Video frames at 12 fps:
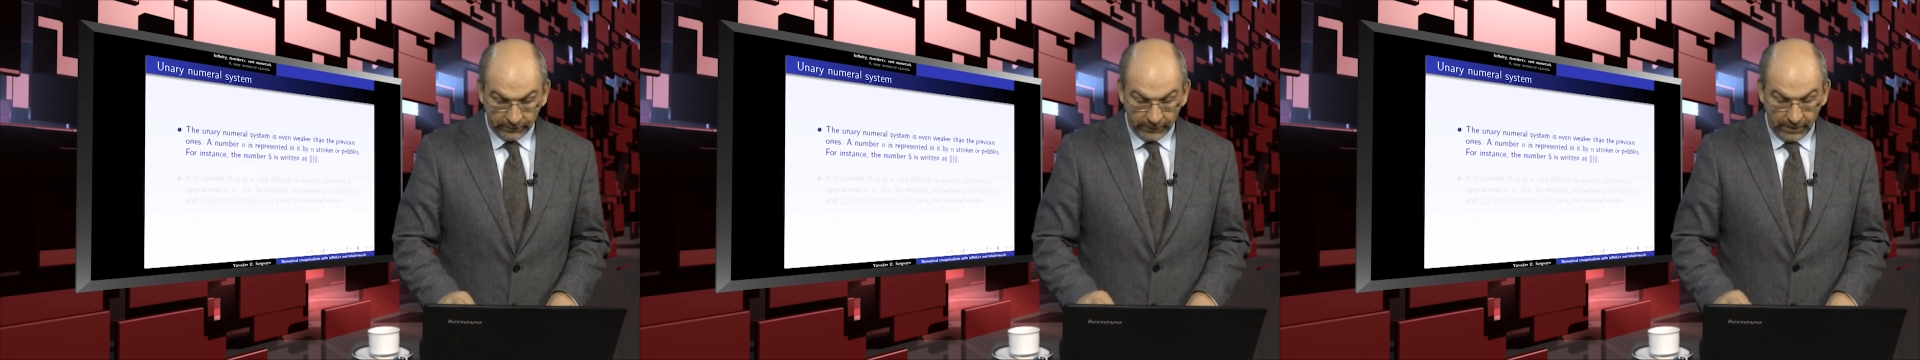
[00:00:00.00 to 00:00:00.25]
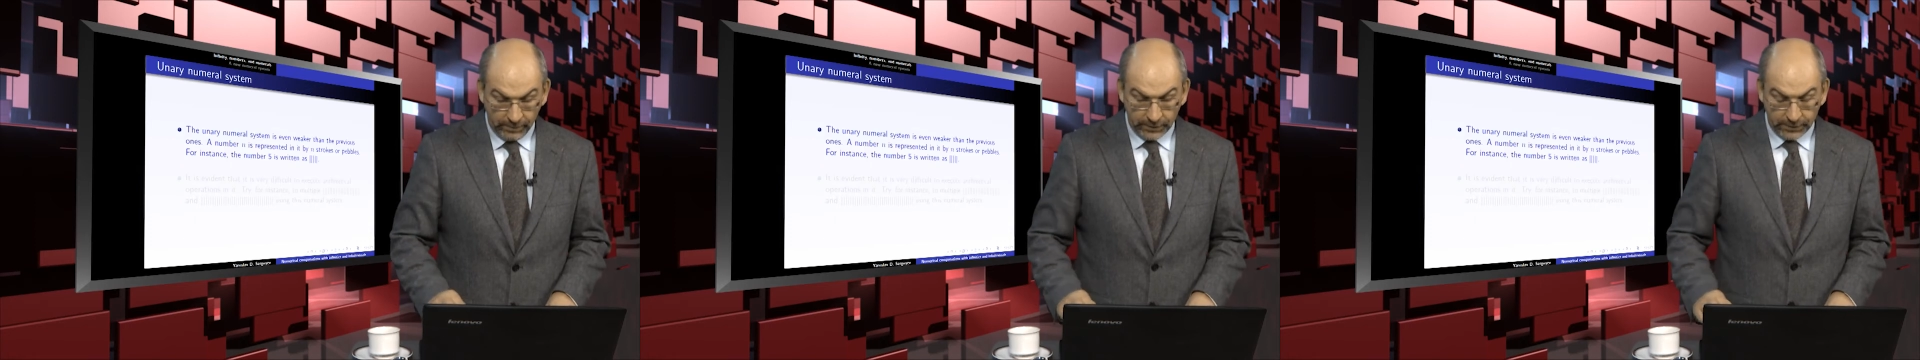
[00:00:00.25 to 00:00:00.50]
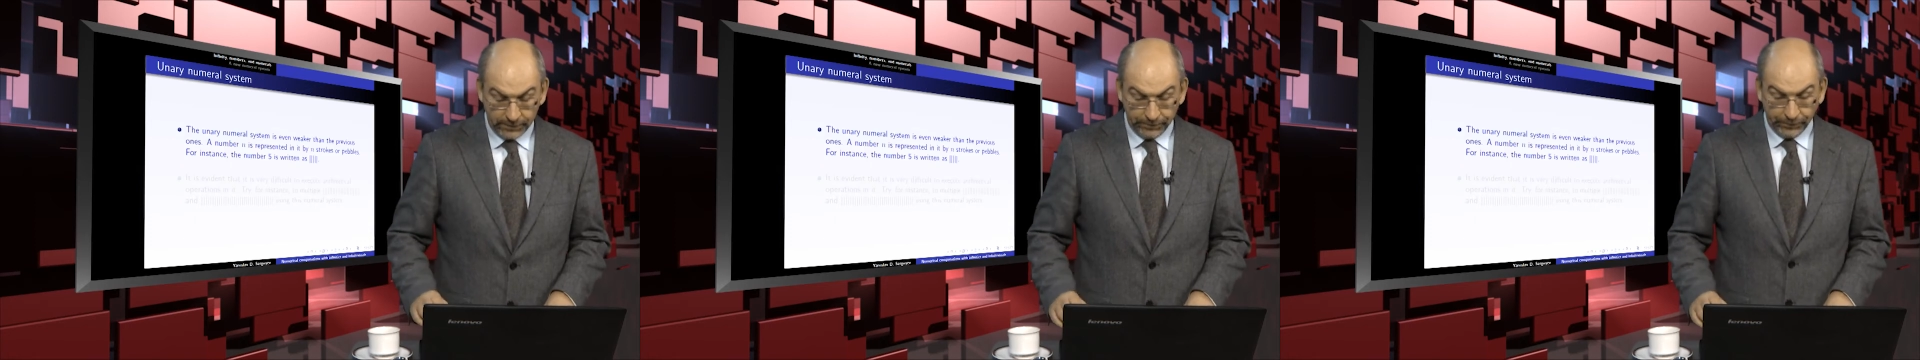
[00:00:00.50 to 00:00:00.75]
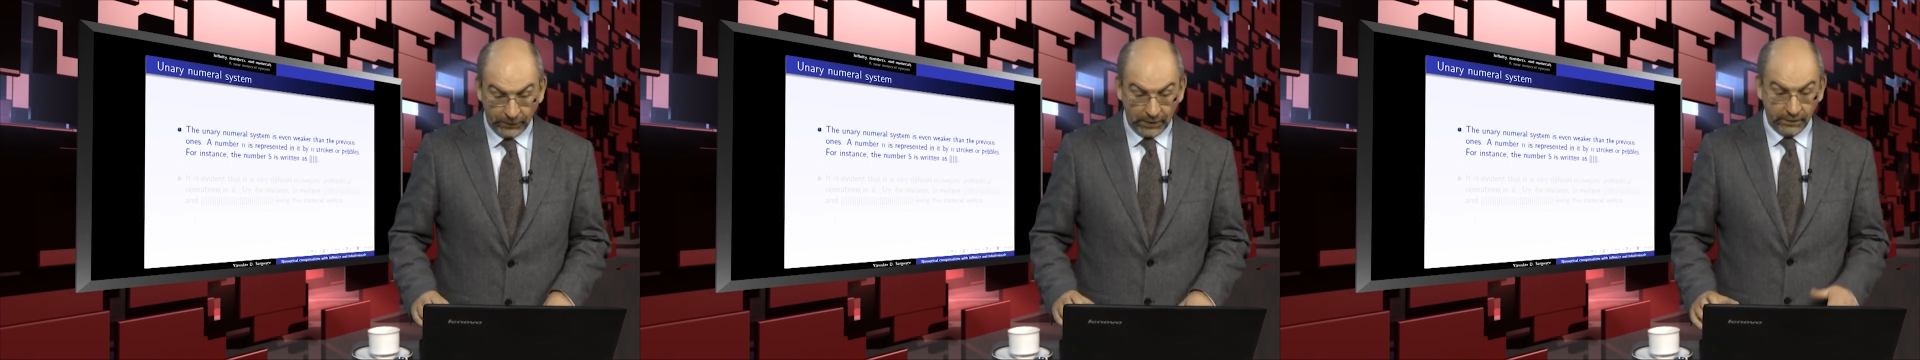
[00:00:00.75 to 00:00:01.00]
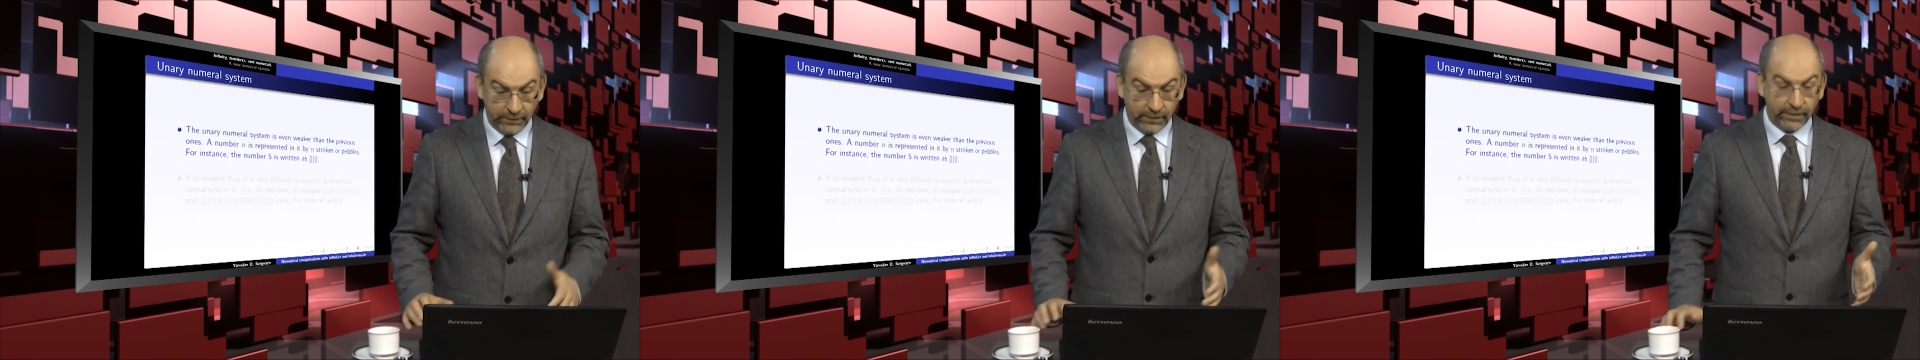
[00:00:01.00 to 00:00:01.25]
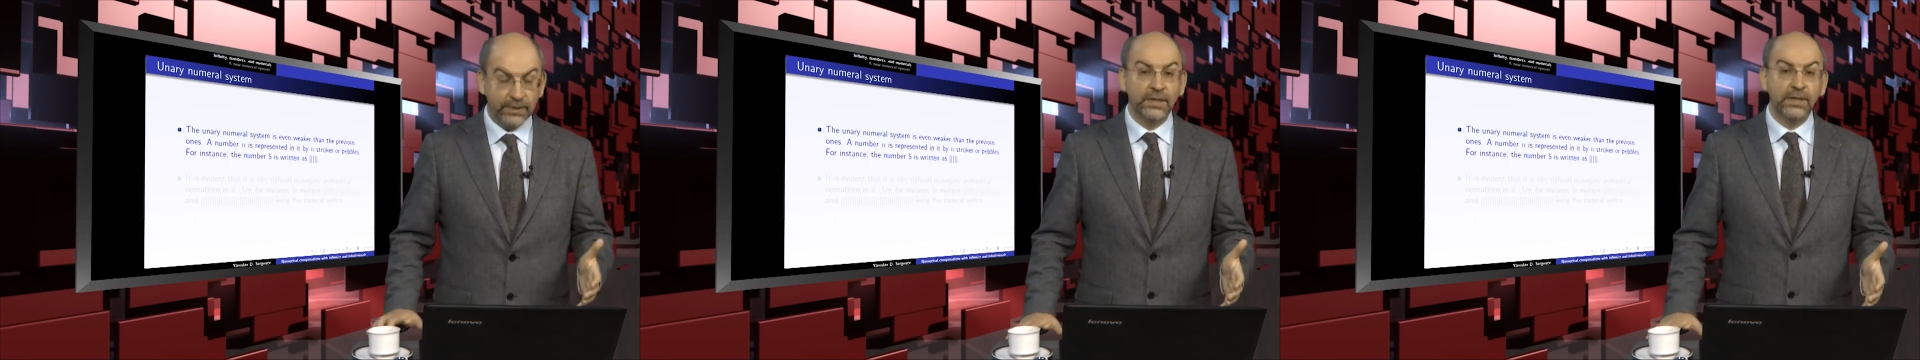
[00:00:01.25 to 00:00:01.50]
numbers.
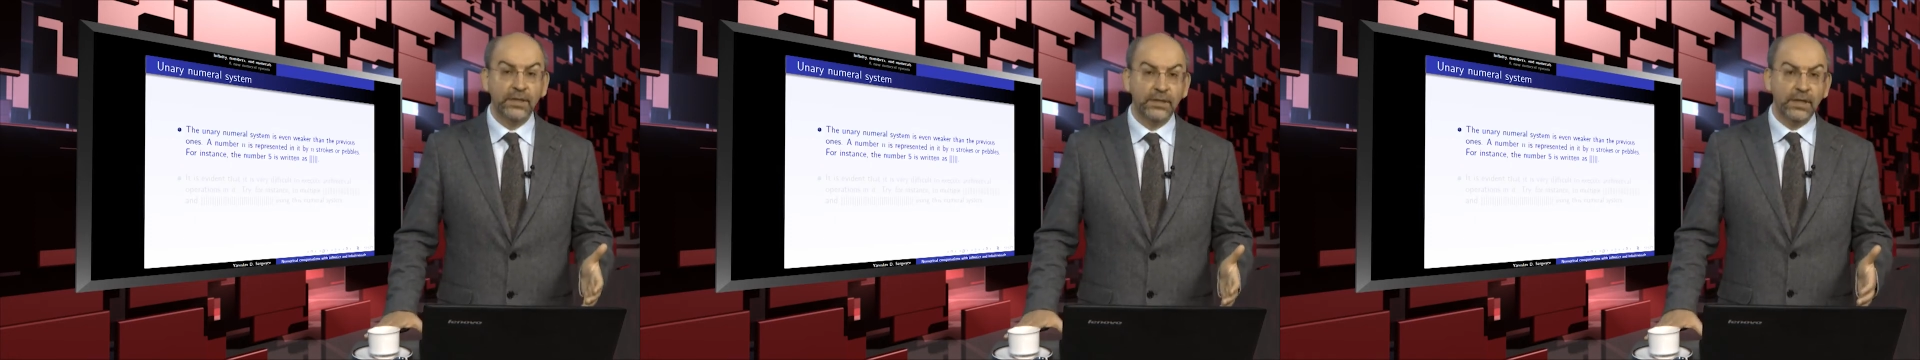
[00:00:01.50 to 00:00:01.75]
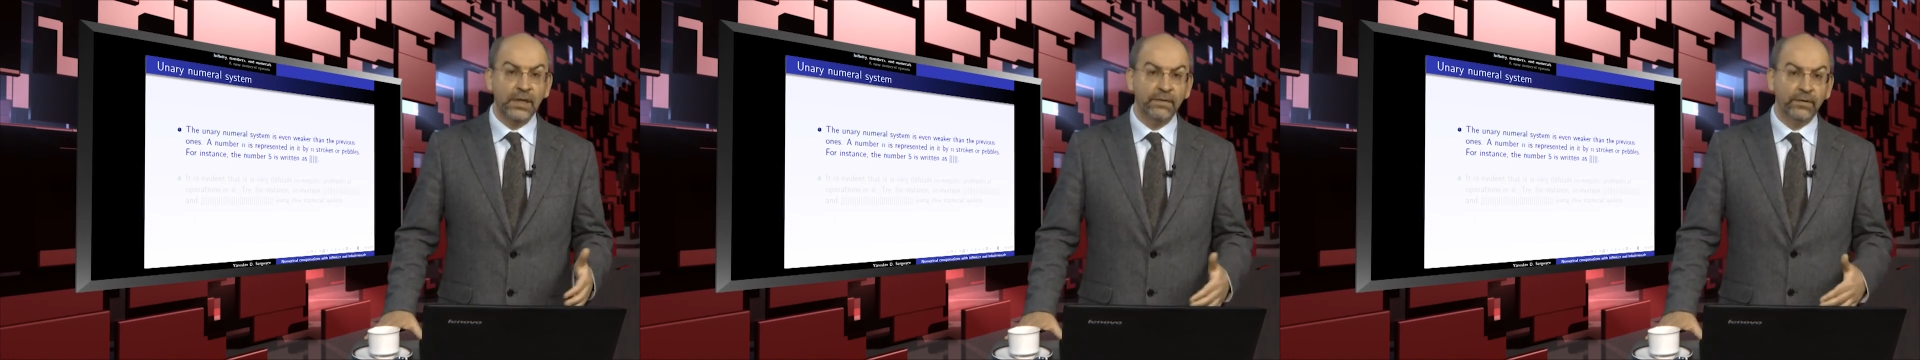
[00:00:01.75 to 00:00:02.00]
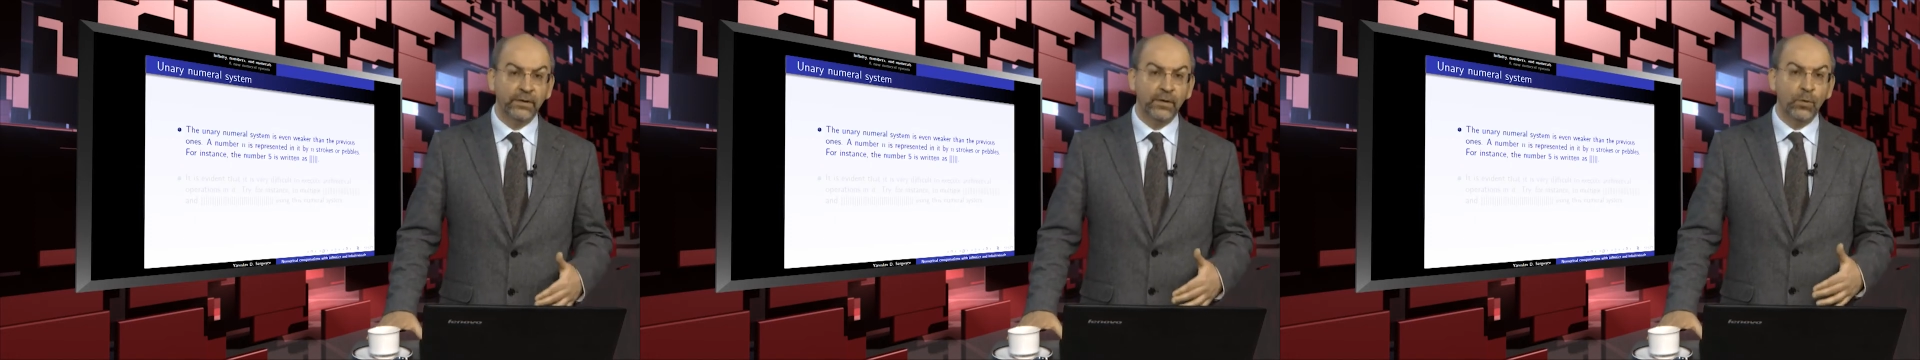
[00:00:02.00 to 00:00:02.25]
There exists even